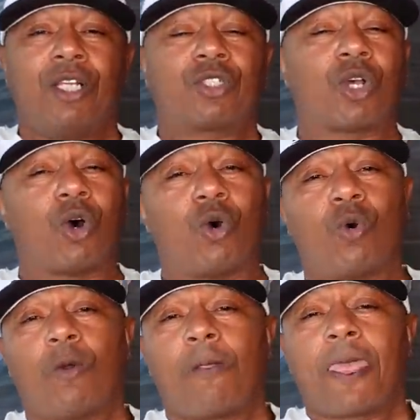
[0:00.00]

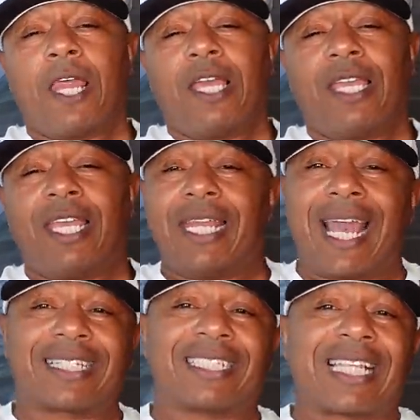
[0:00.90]
So in
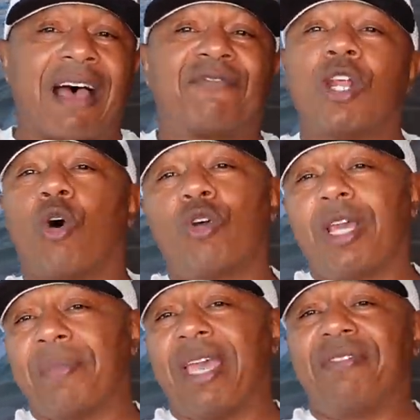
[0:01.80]
essence, I've known
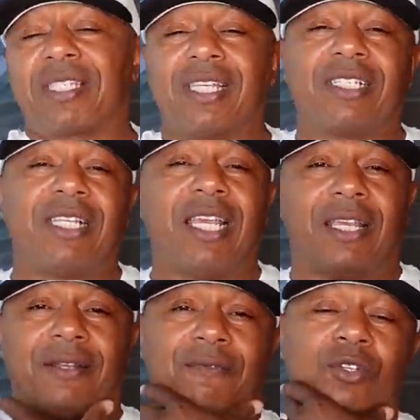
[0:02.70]
him ever since then,